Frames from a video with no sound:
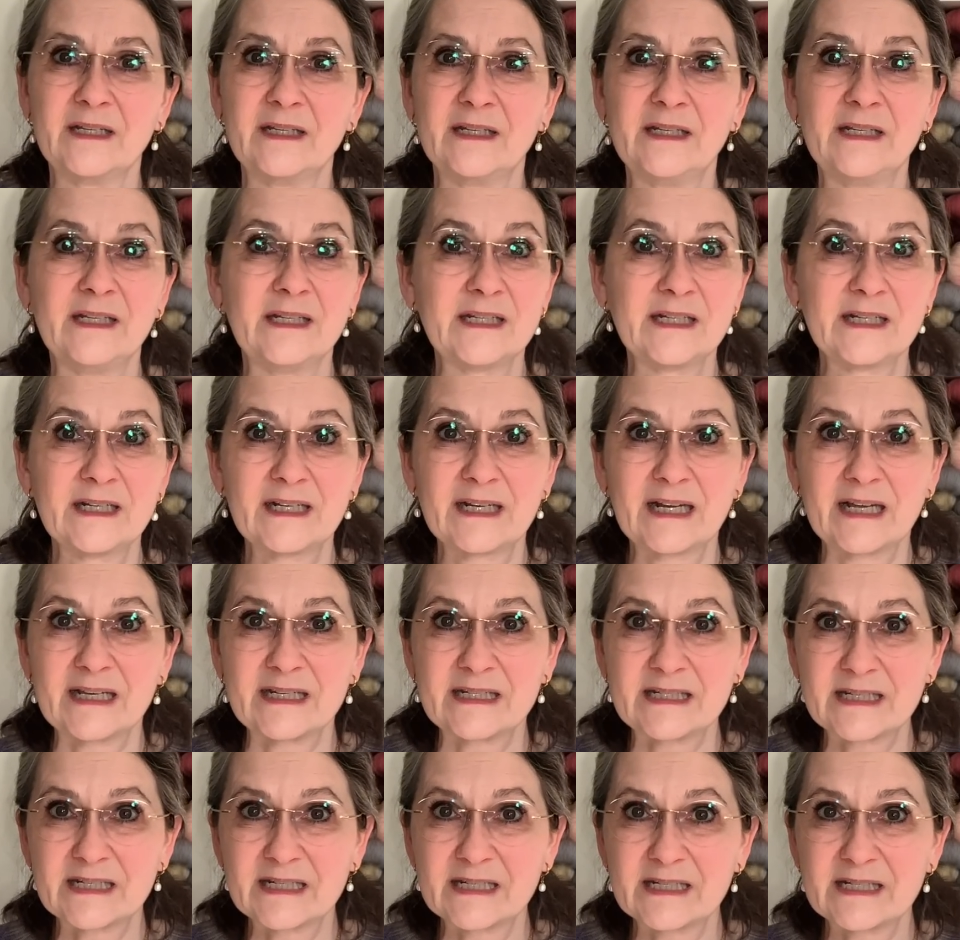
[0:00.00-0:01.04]
knitting
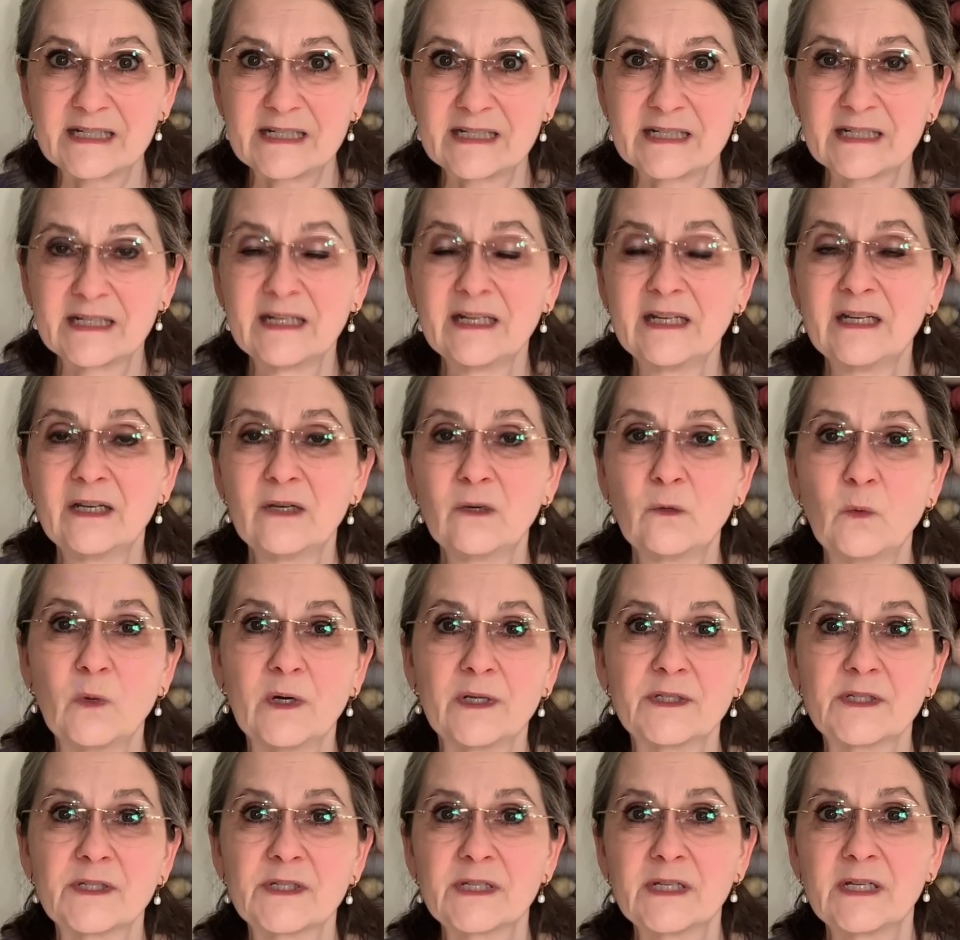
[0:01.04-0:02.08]
classes
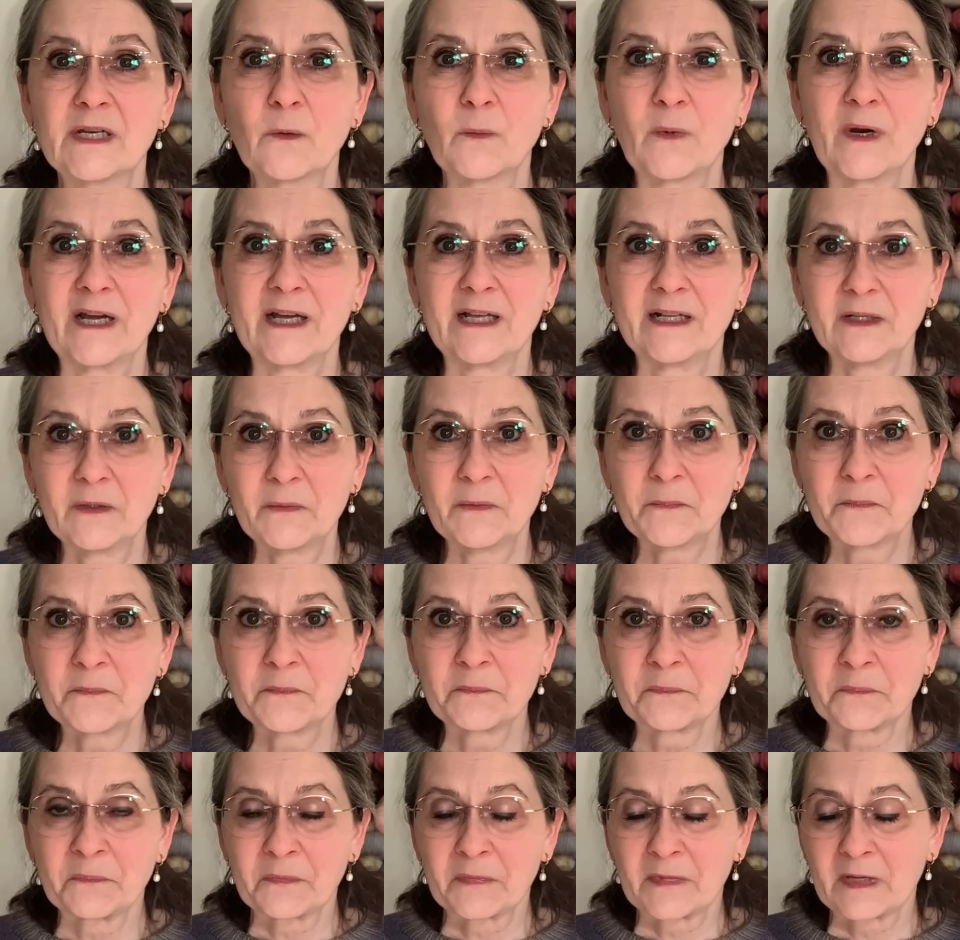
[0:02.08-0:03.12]
once in a while.
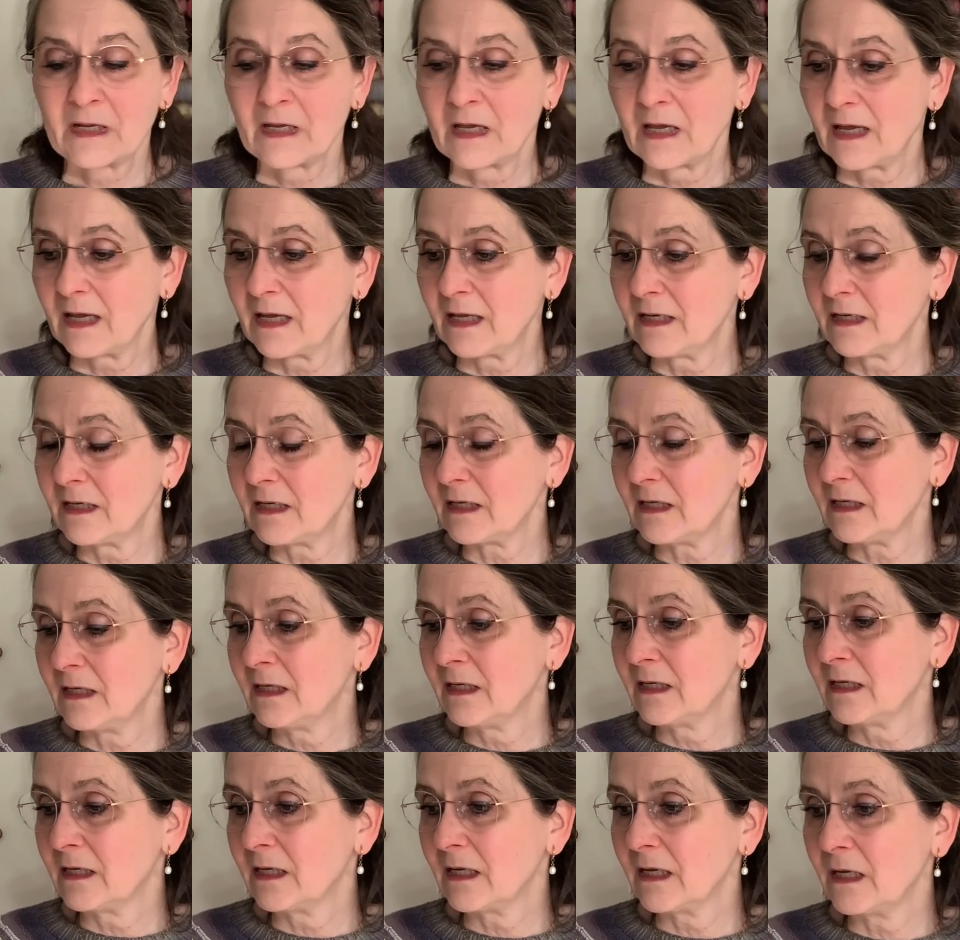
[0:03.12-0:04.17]
And
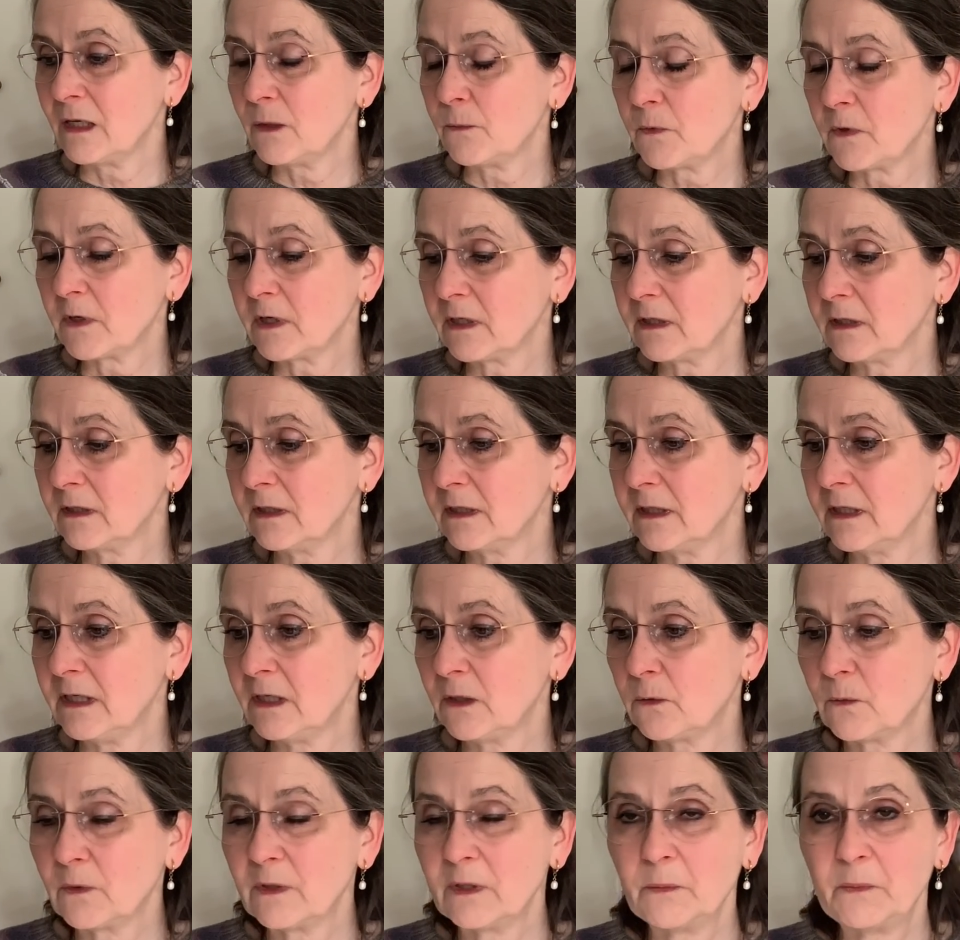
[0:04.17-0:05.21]
in April
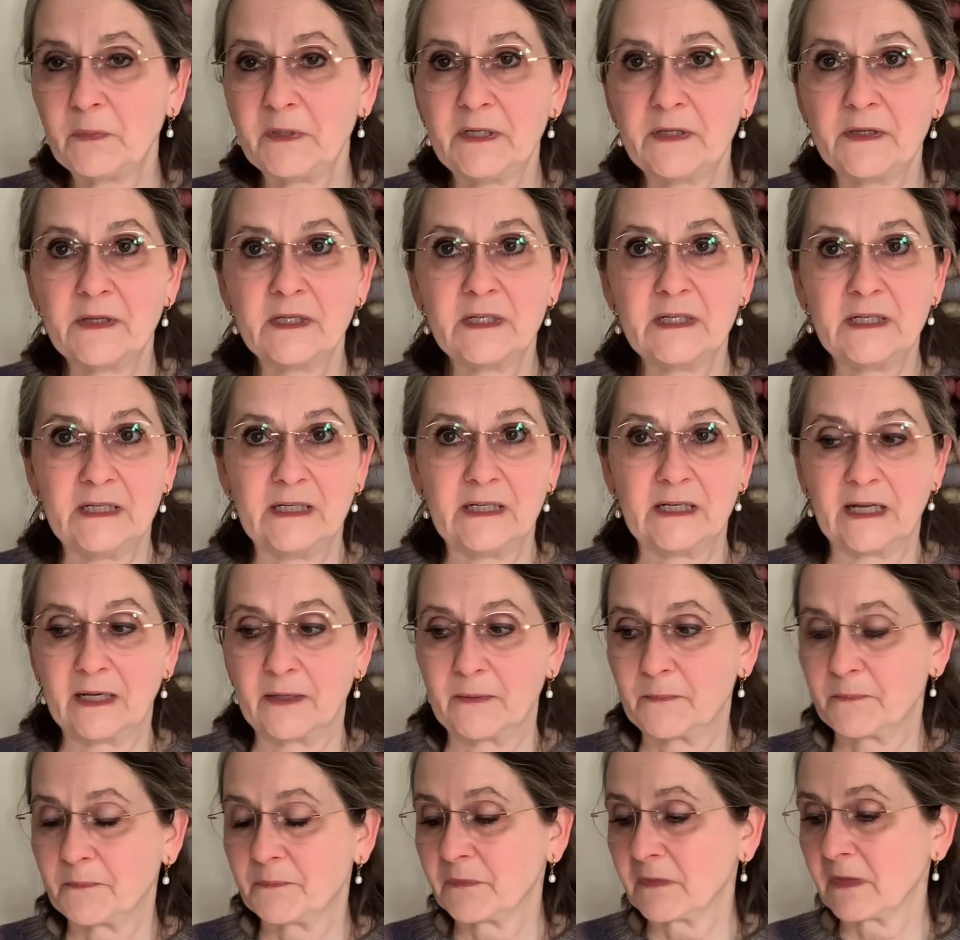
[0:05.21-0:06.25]
it will be the Nila.
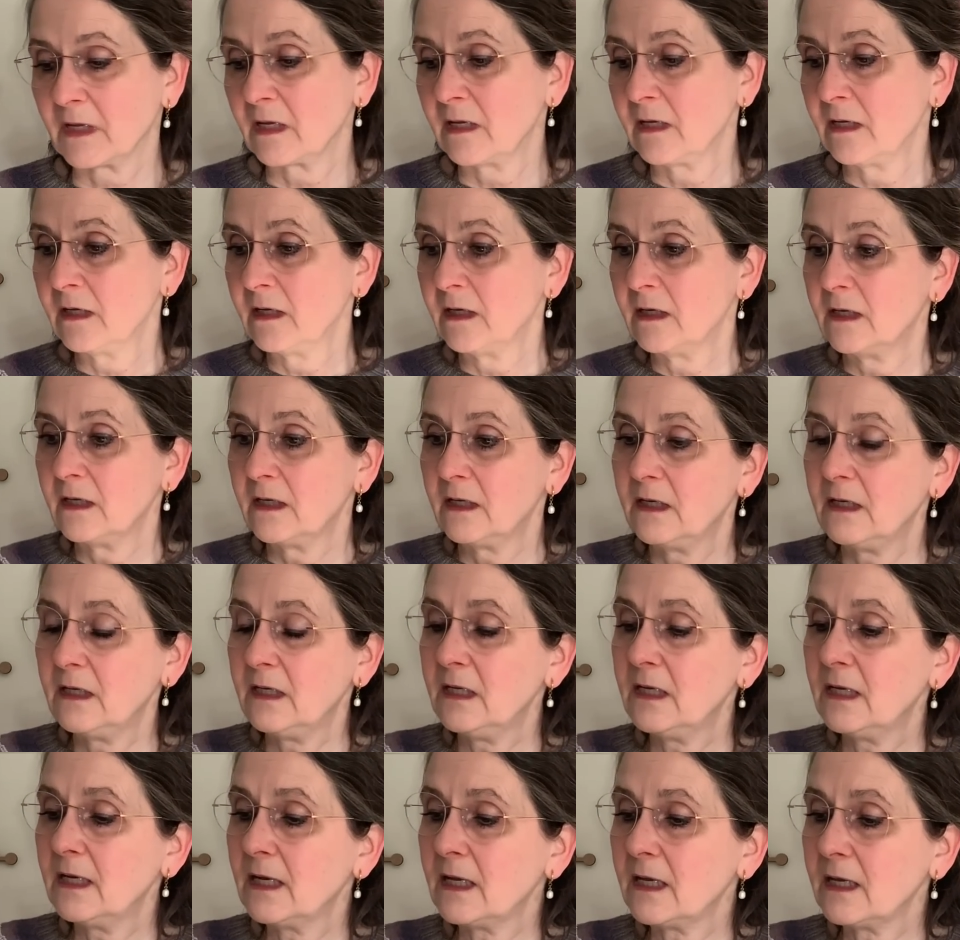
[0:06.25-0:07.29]

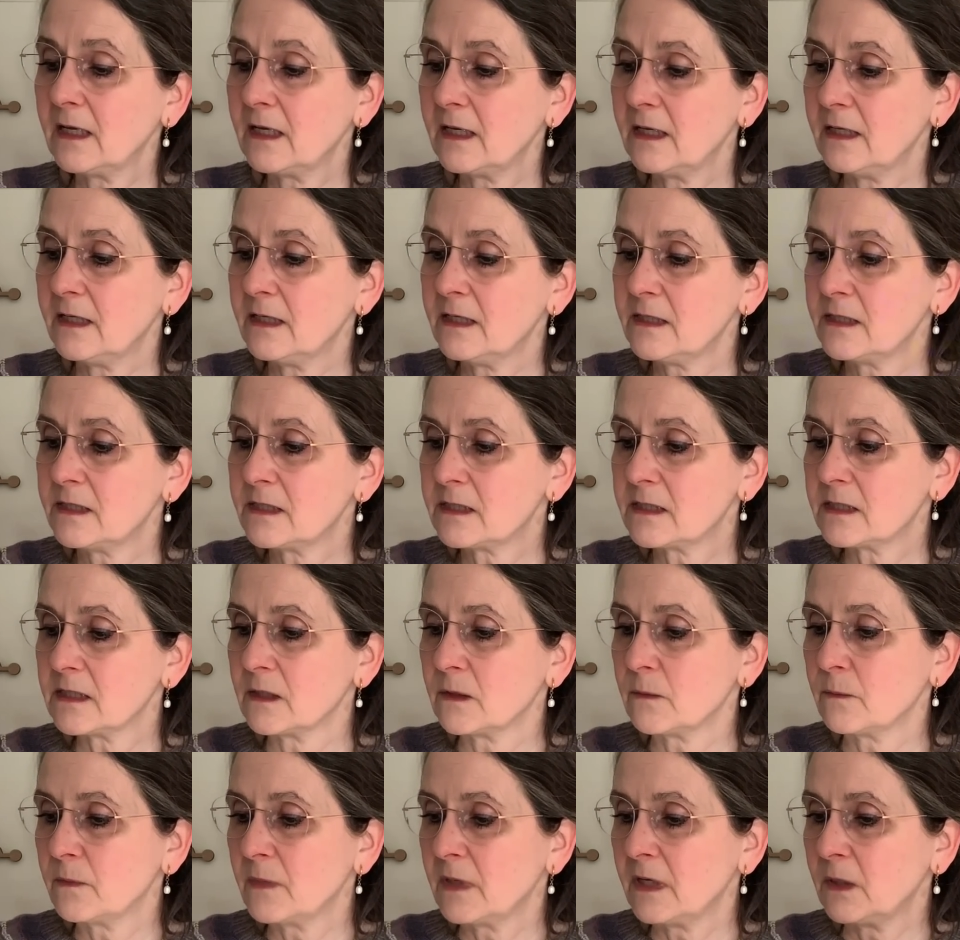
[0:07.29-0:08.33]
Nila is
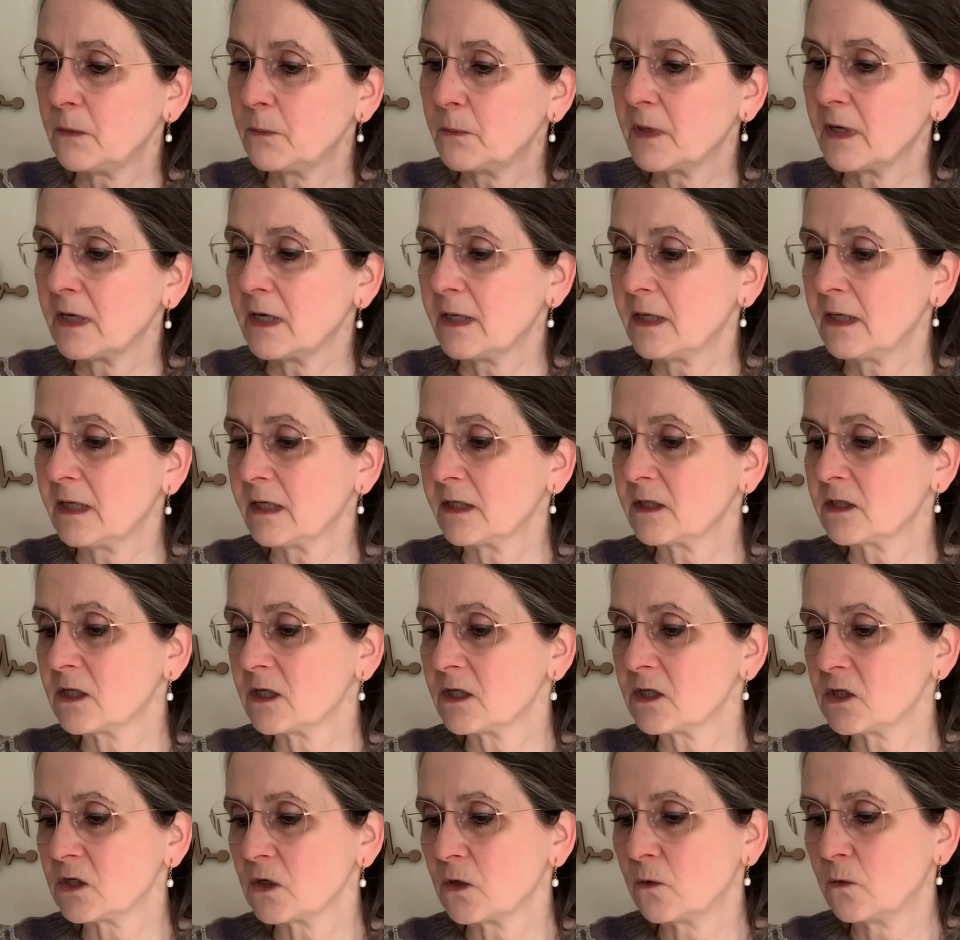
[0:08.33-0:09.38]
made by
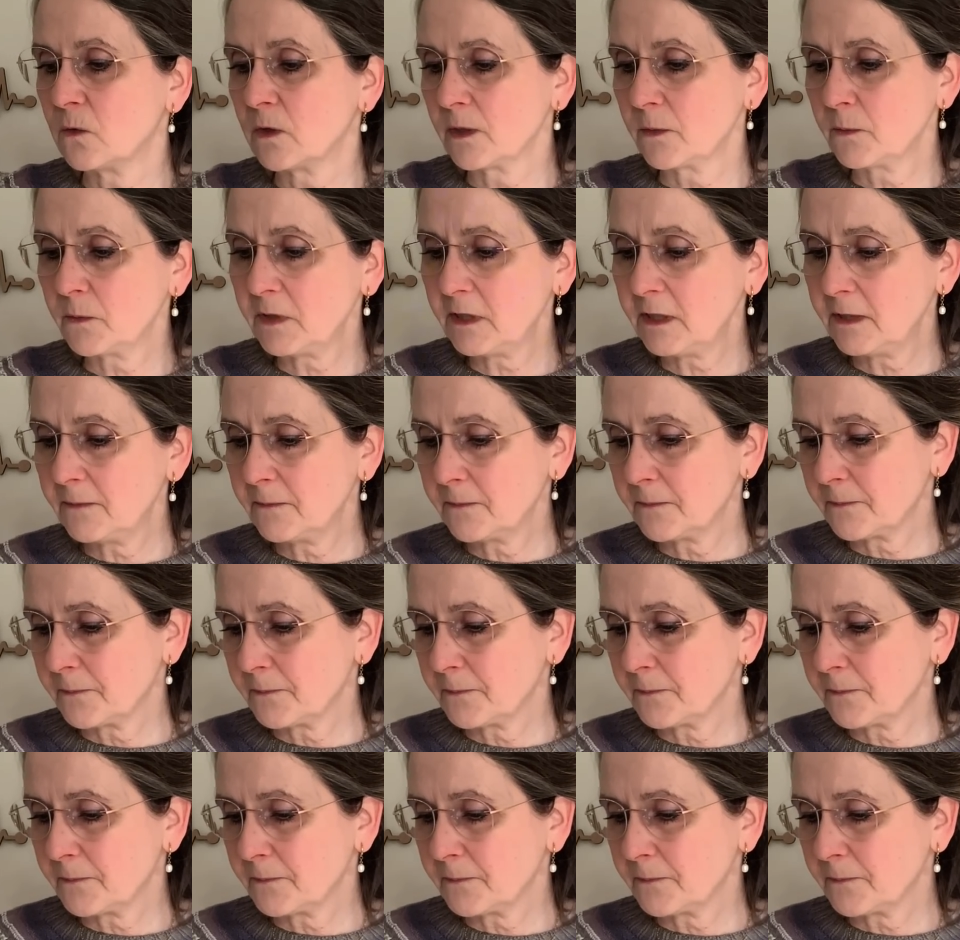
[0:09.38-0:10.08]
Natasha Hornby.